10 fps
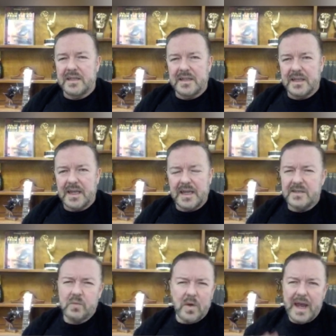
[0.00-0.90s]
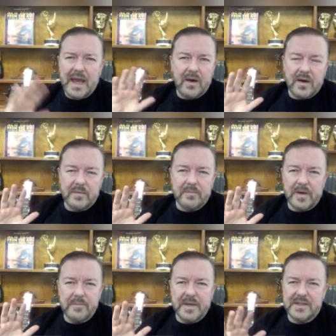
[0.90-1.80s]
he's way out above
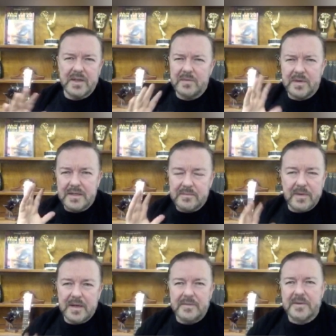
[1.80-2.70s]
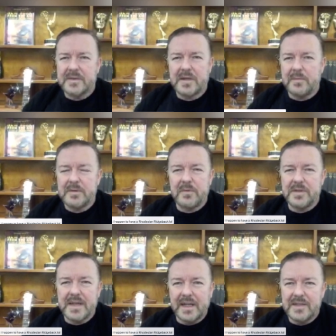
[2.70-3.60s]
me. So he's so much more
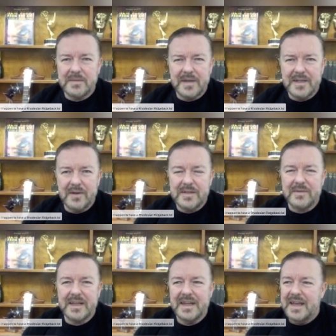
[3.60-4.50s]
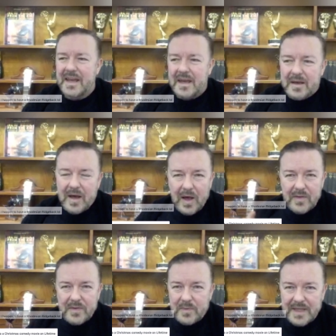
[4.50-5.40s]
intelligent than me and knows everything.
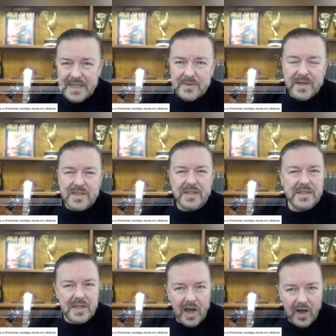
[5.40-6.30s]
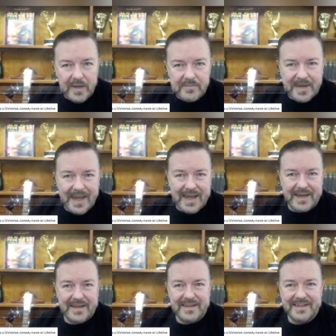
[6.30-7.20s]
And with these questions, I'm king.
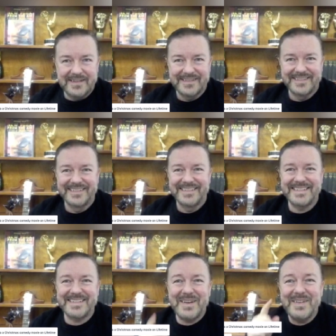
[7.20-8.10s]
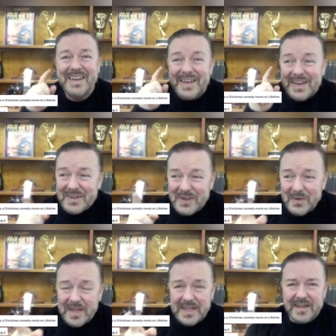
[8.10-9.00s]
So you
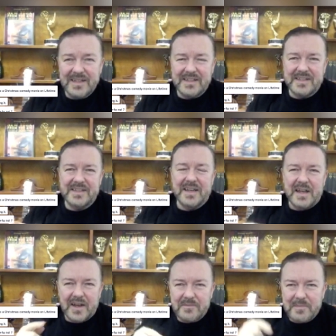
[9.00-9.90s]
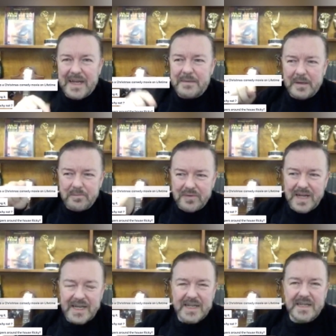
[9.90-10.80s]
idiots have made me
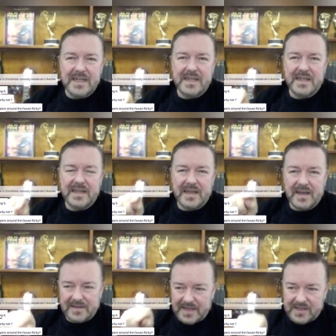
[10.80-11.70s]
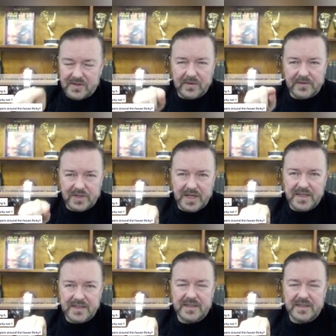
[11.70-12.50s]
brilliant at this sort of shit